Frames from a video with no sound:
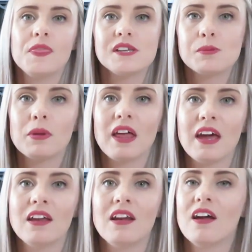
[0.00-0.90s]
this
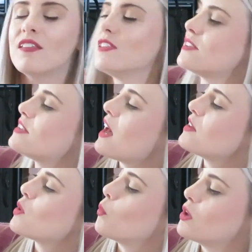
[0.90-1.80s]
plate that
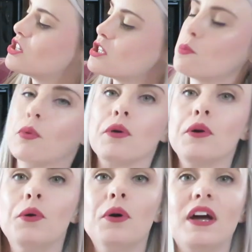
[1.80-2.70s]
says Witch's
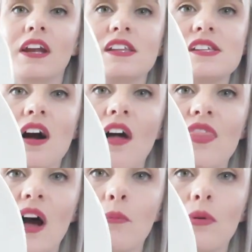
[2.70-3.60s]
Brew and it's
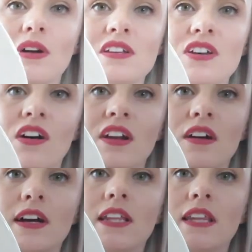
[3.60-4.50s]
got that print on
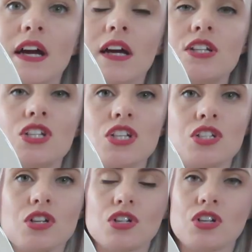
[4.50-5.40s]
it right there. It's
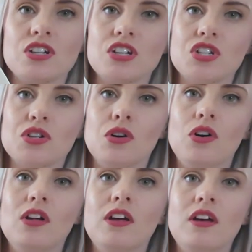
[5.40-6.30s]
just your
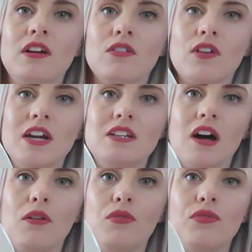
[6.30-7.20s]
traditional Rae
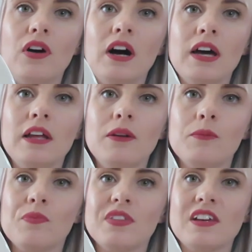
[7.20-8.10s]
Dunn font.
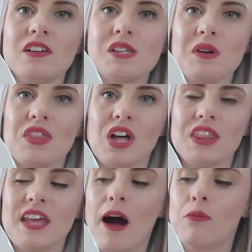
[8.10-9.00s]
So I
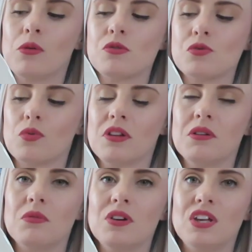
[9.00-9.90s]
thought that one was
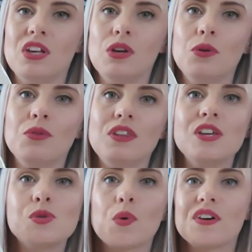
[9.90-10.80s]
really, really cute.
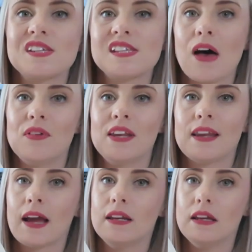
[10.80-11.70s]
These were
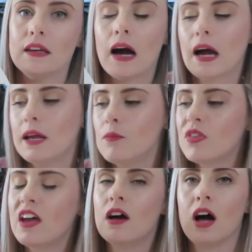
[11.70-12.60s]
$7.99
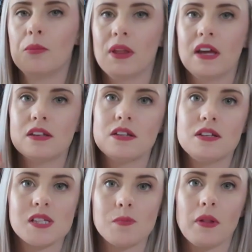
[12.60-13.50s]
I plan to
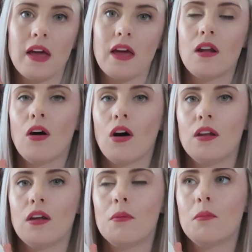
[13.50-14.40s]
display it
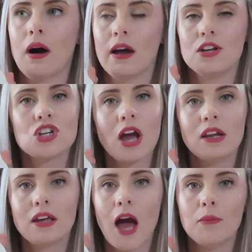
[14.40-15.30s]
on my
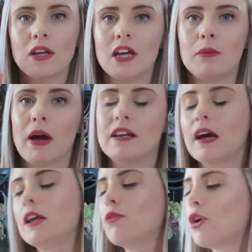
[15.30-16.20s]
china cabinet in my dining